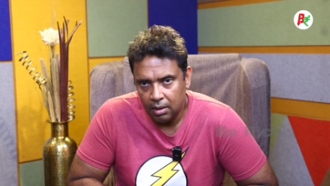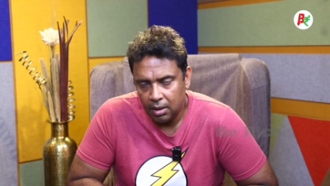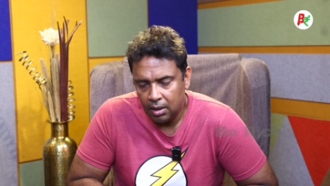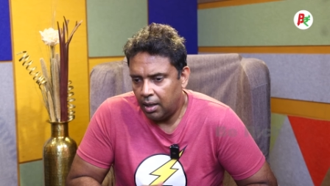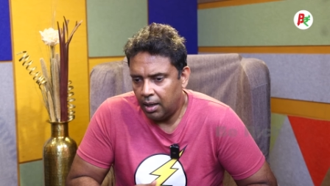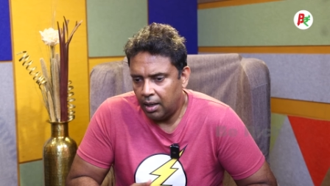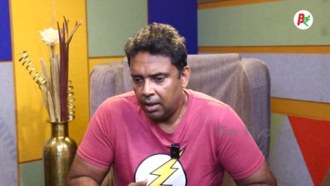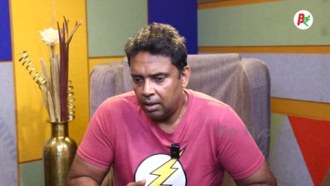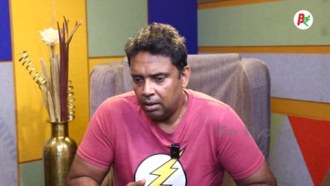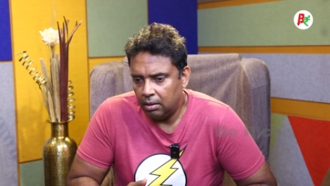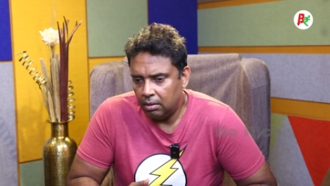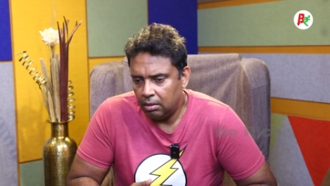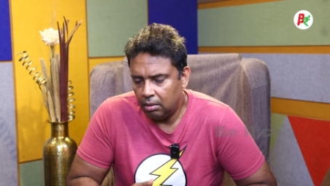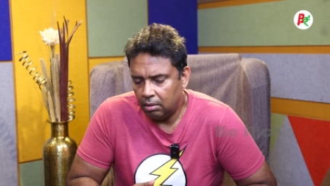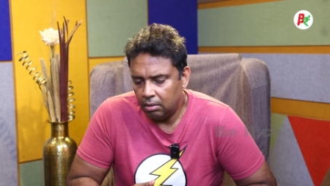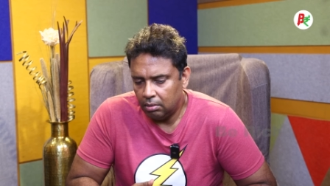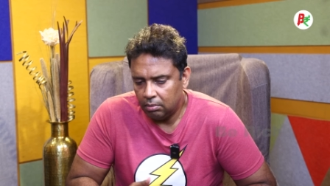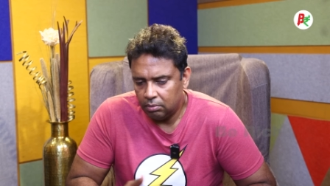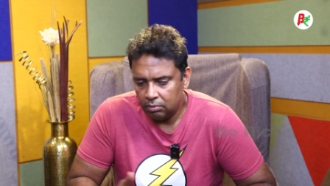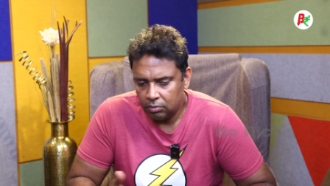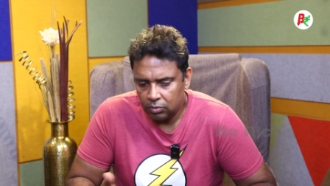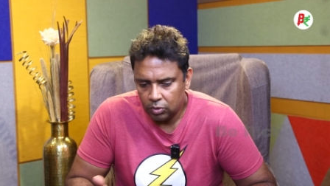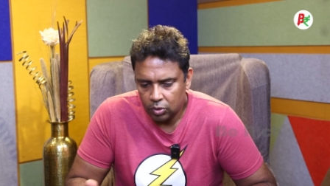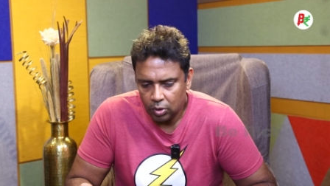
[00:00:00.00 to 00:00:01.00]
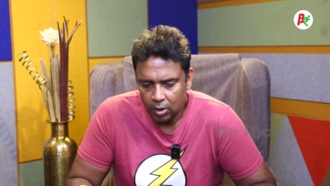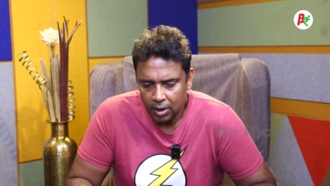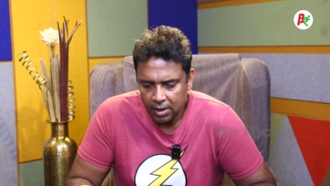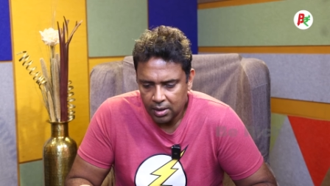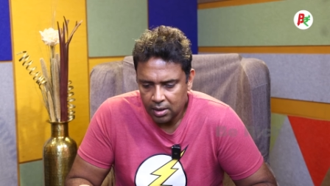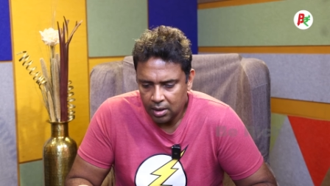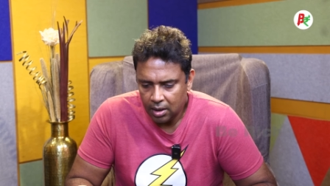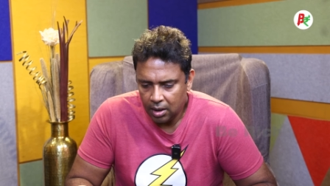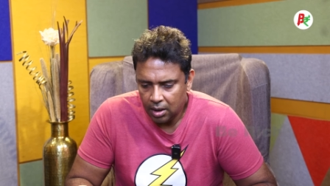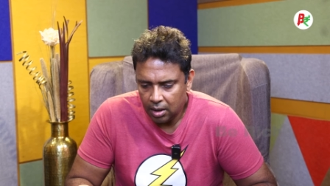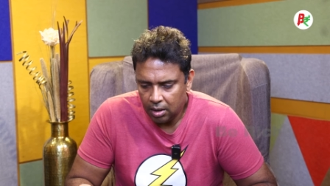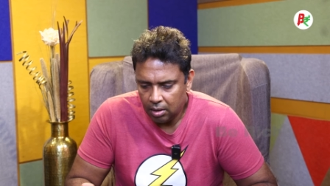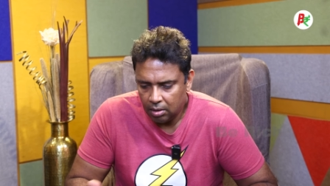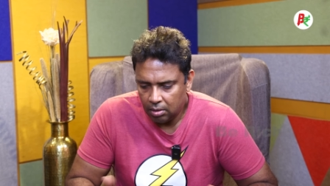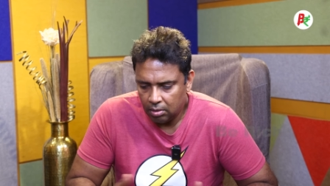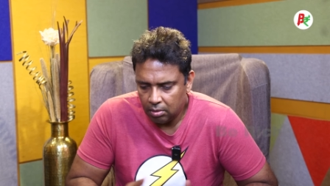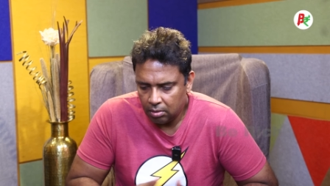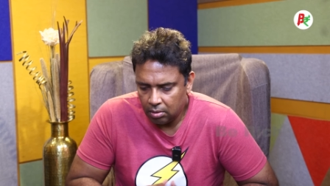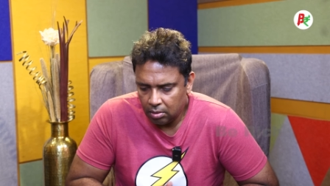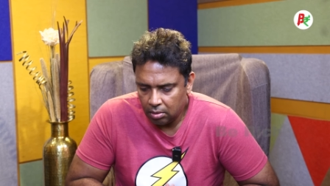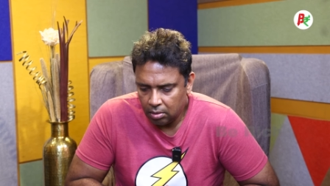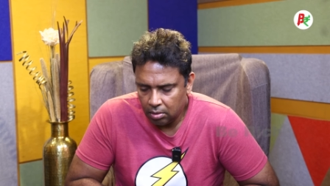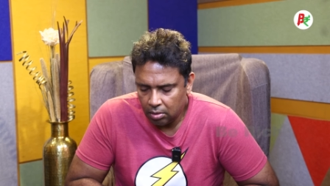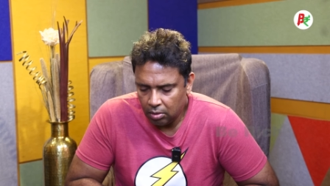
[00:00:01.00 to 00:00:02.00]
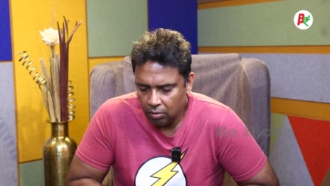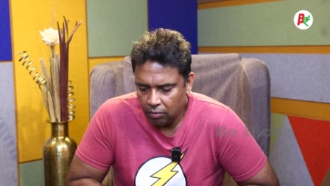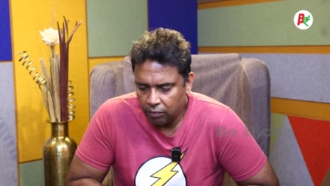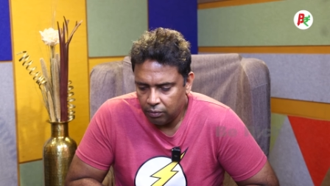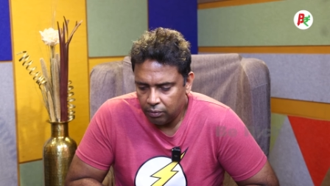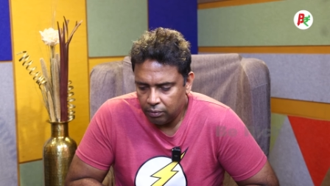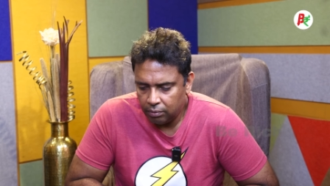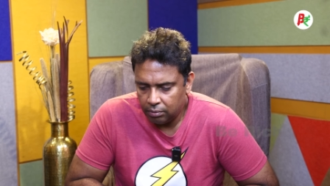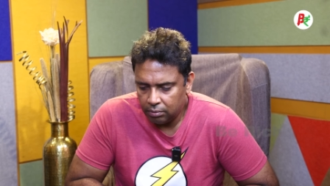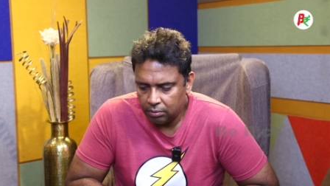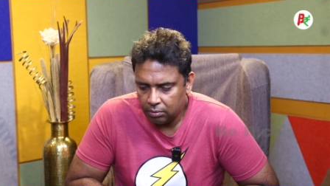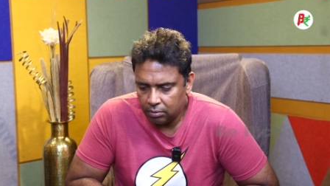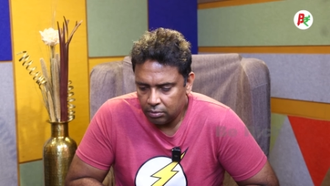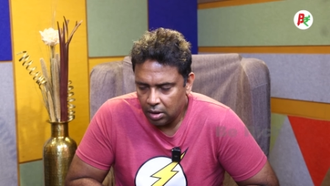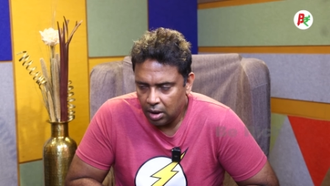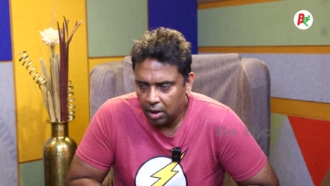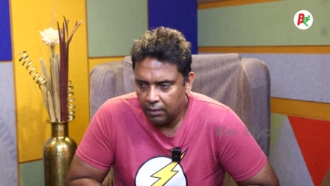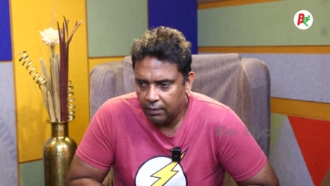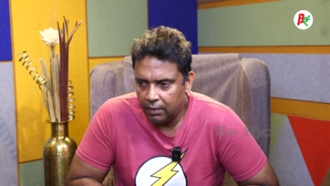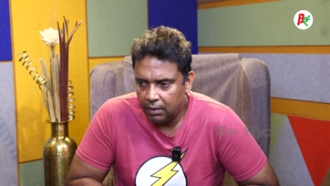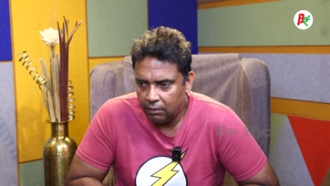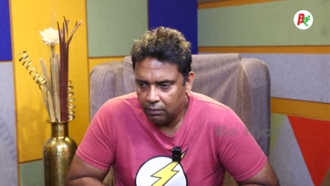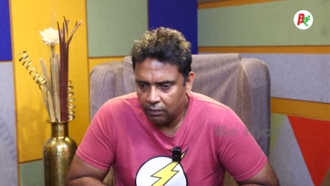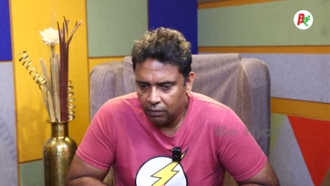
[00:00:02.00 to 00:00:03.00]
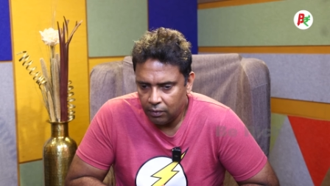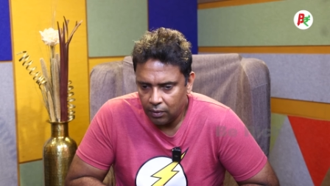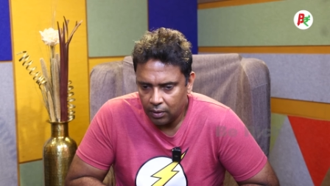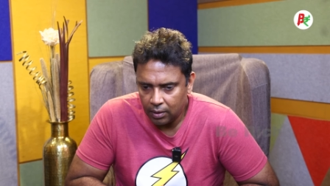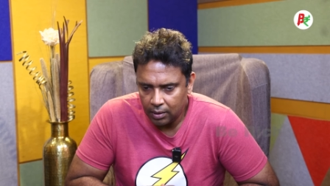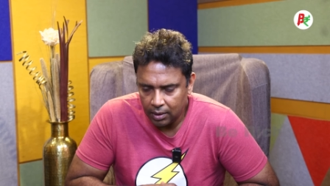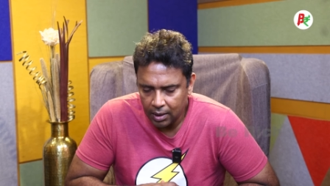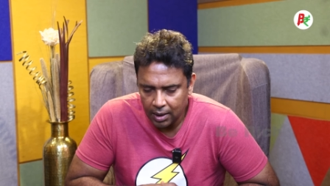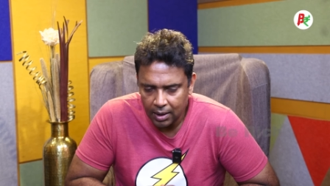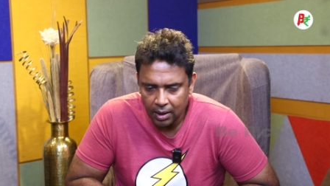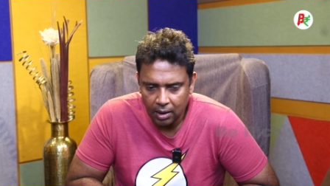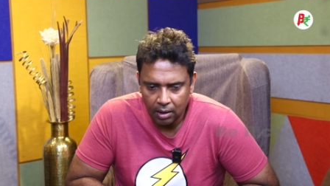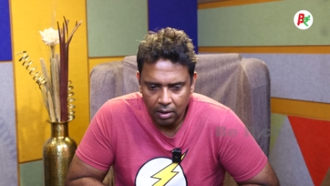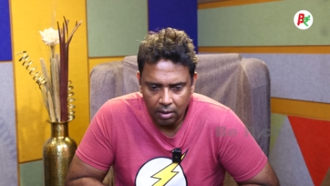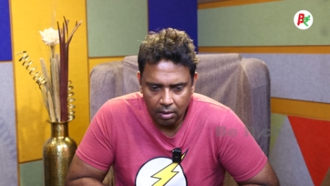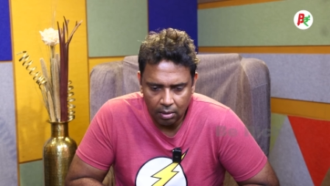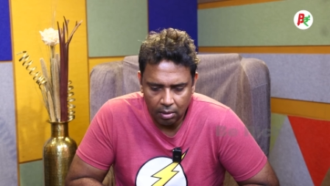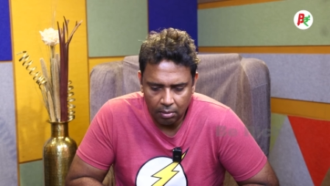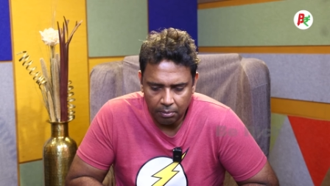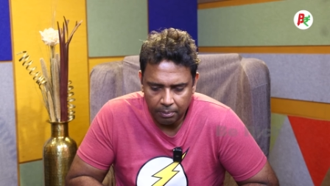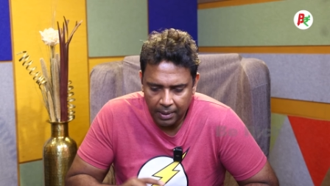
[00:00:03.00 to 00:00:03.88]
And uh, so let's say if even for that uh,